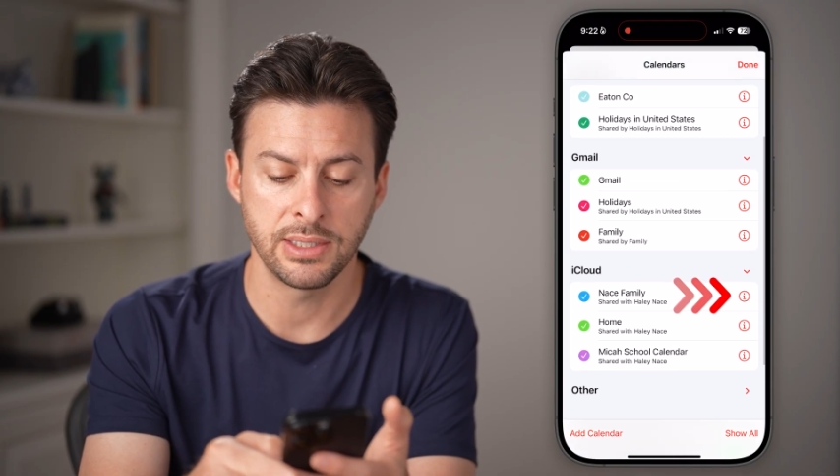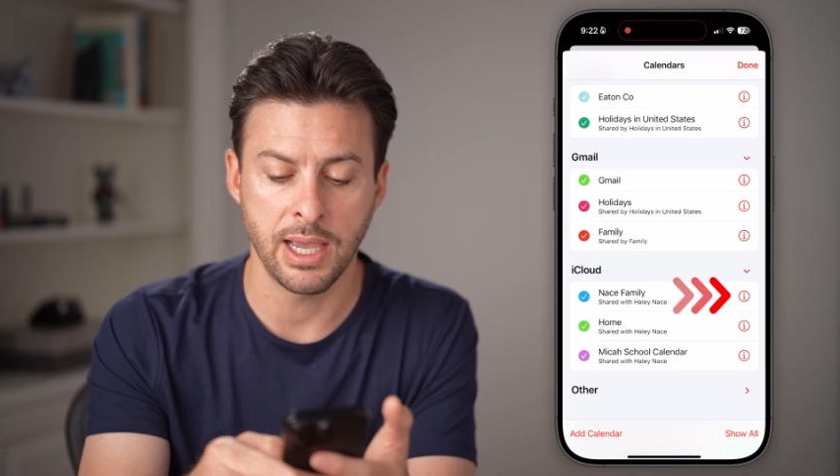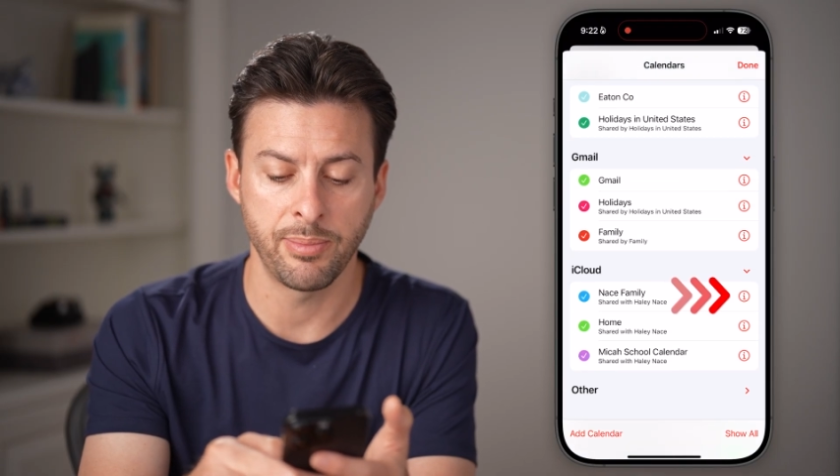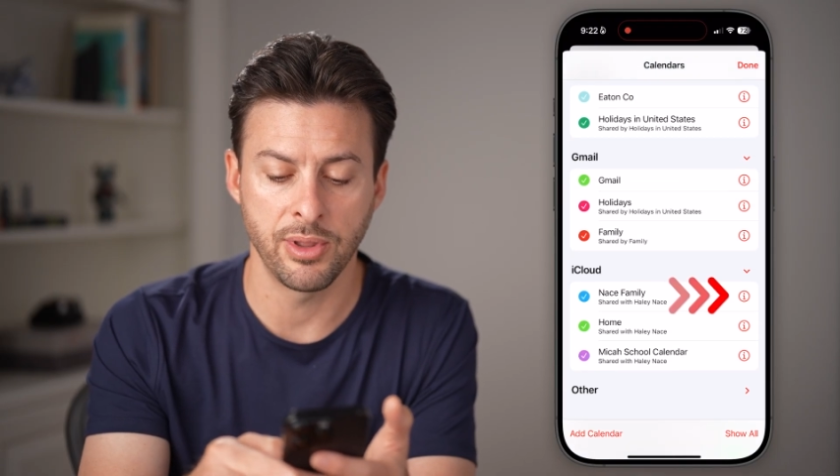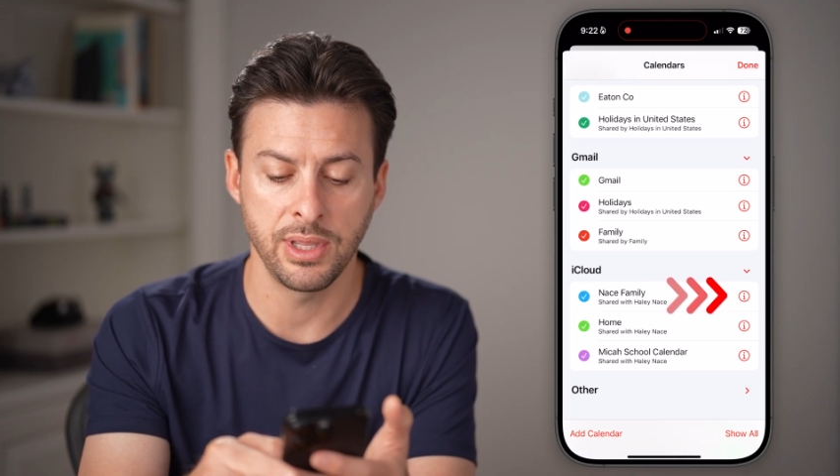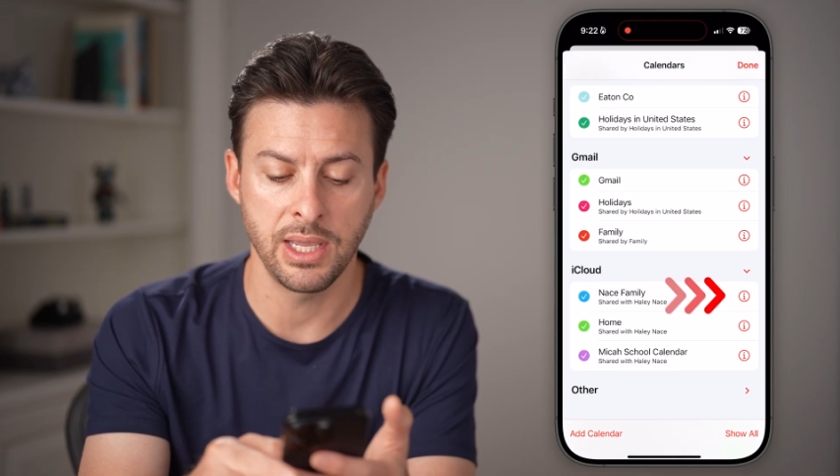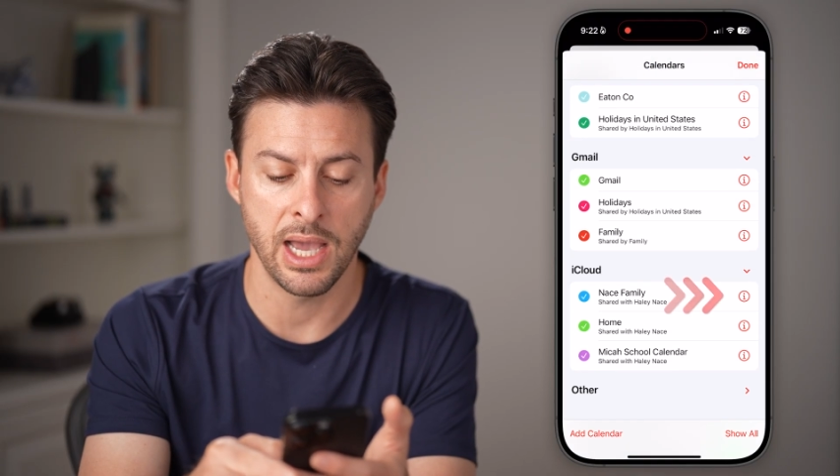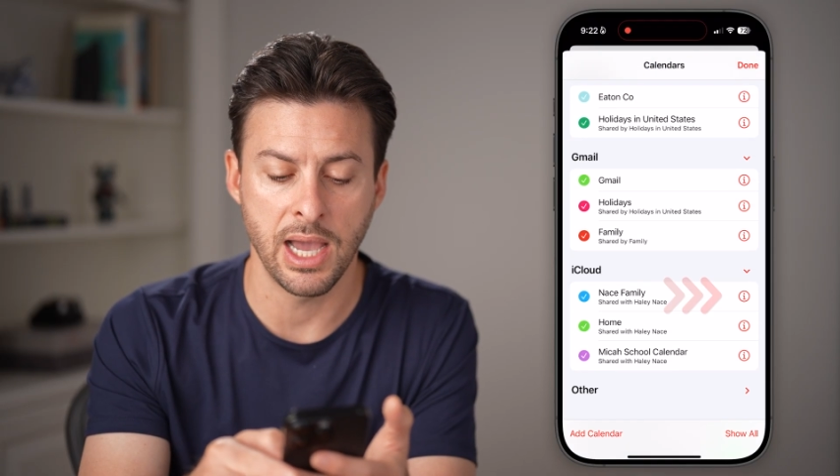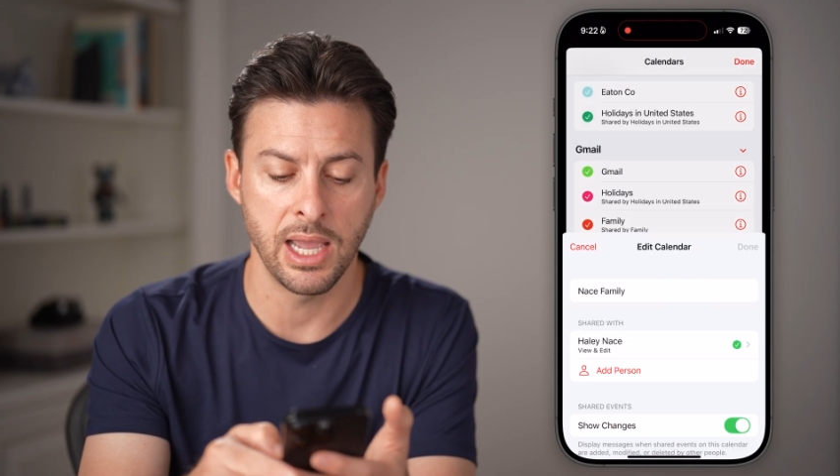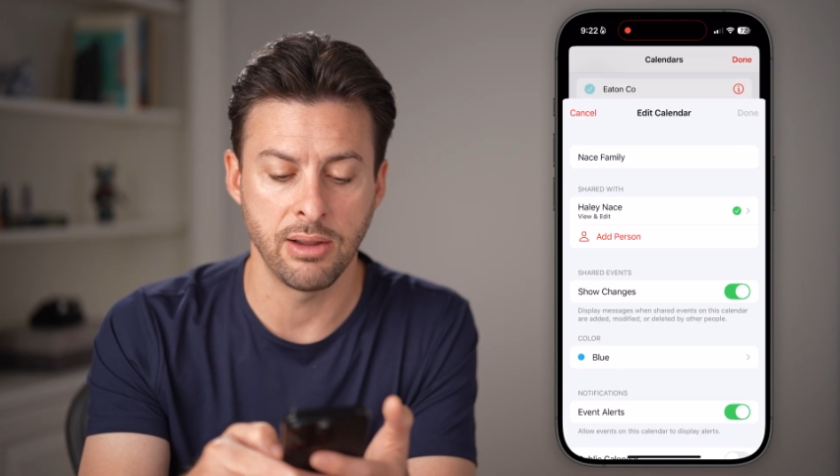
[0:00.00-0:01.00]
tap on the
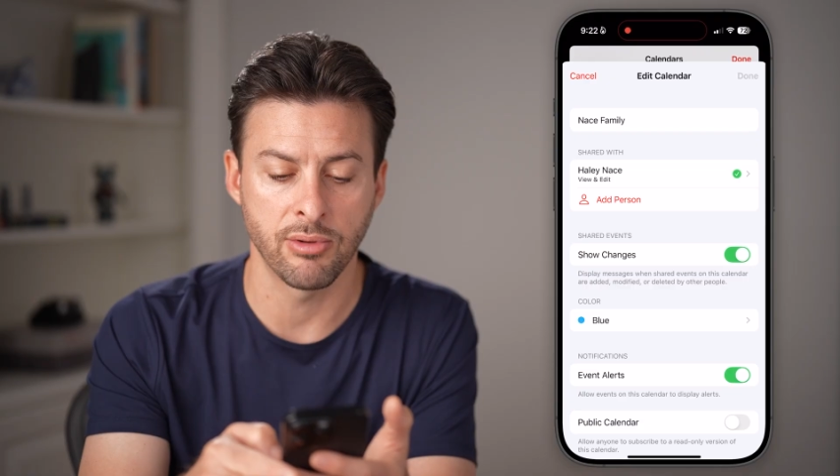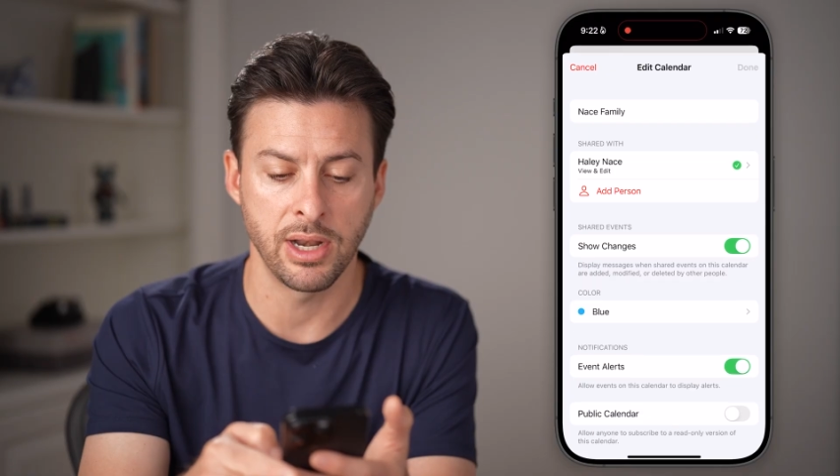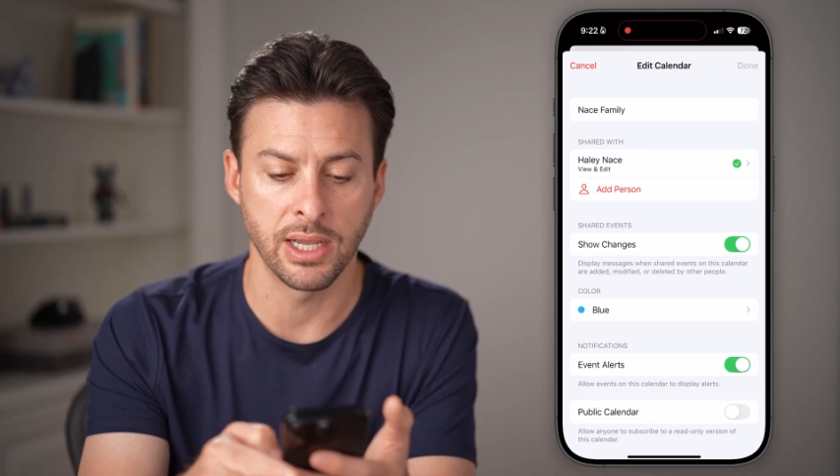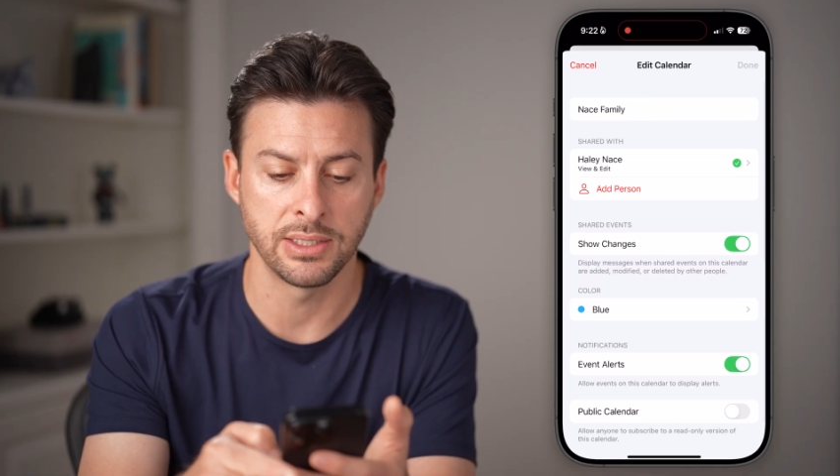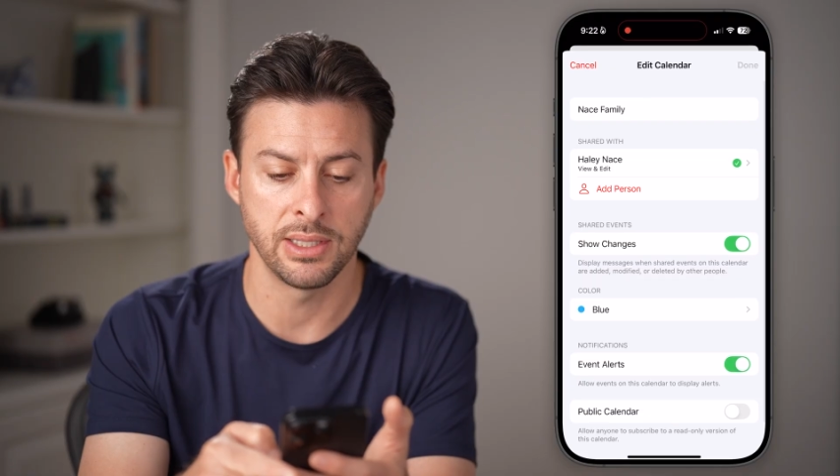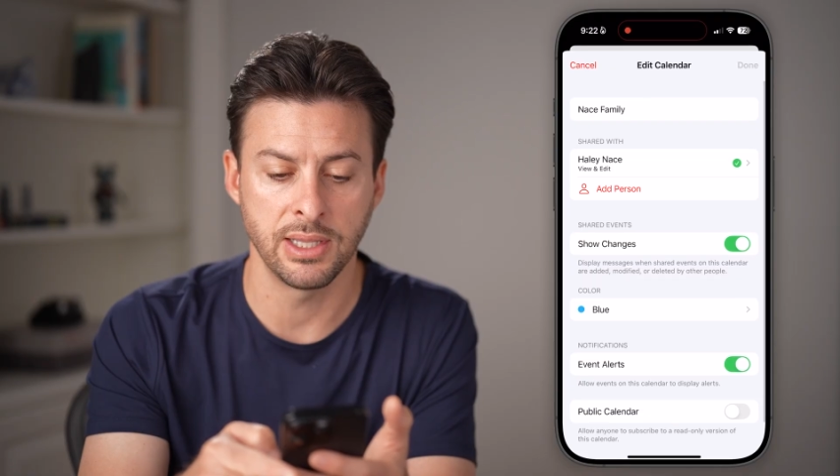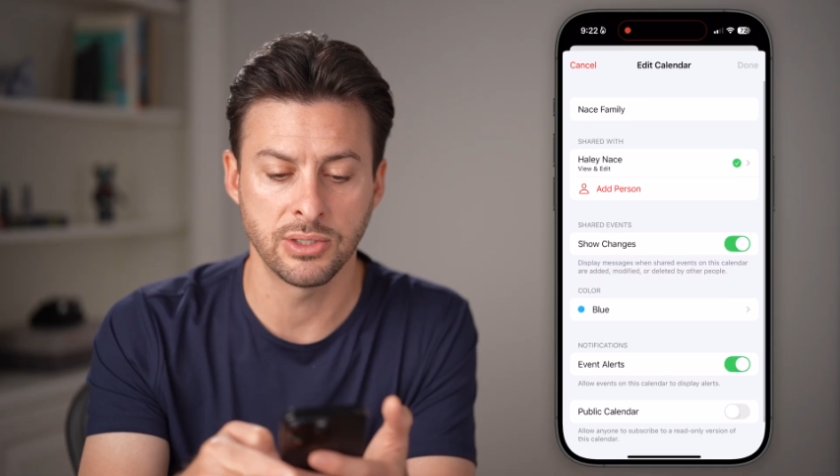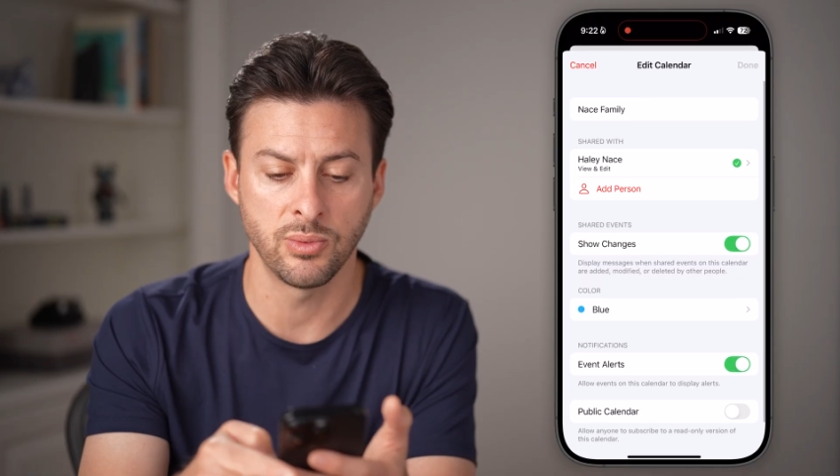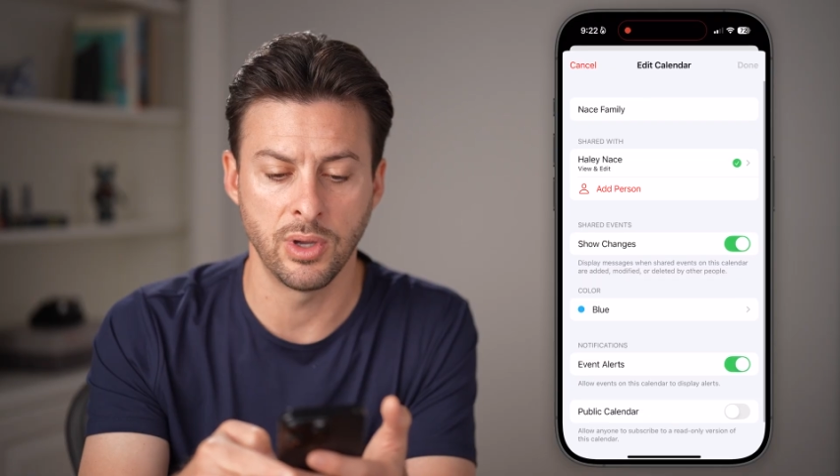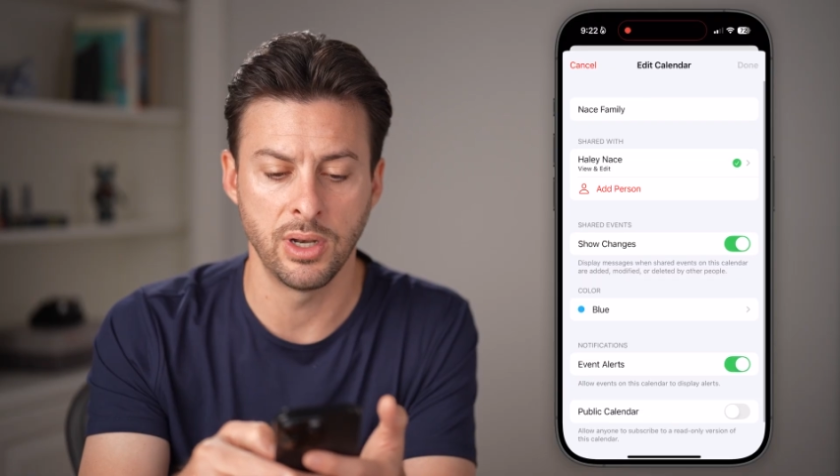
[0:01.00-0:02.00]
I right next to
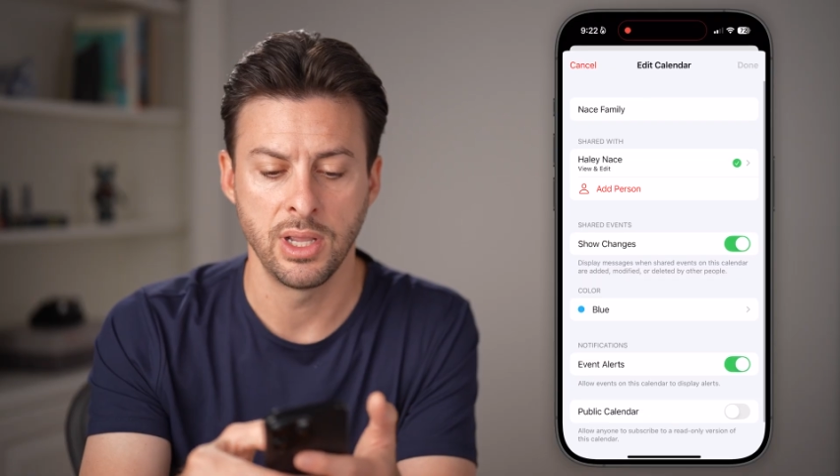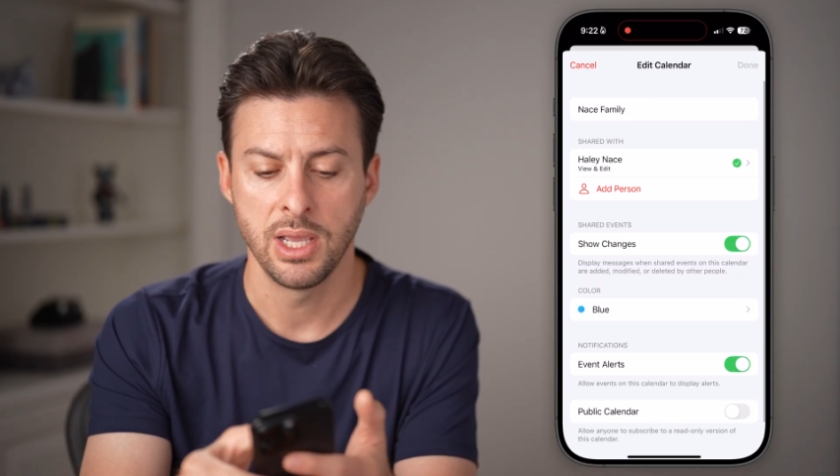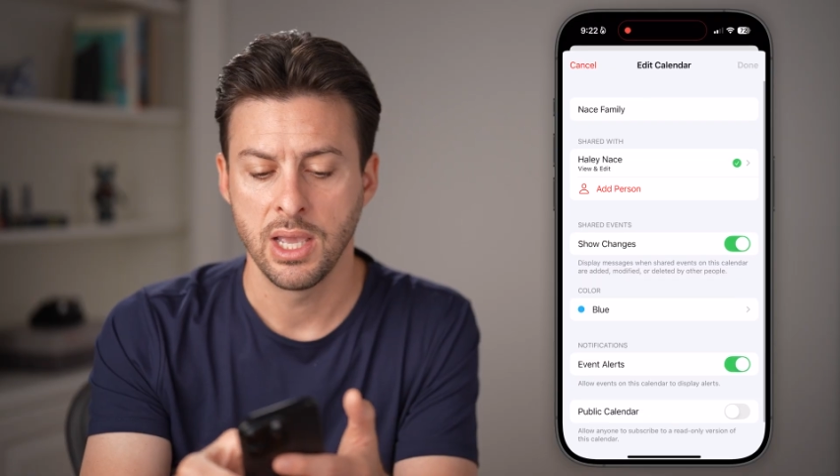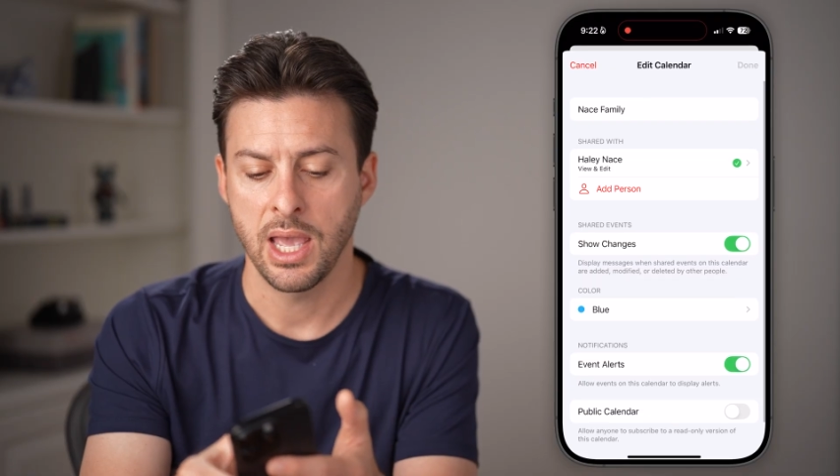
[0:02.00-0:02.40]
this one,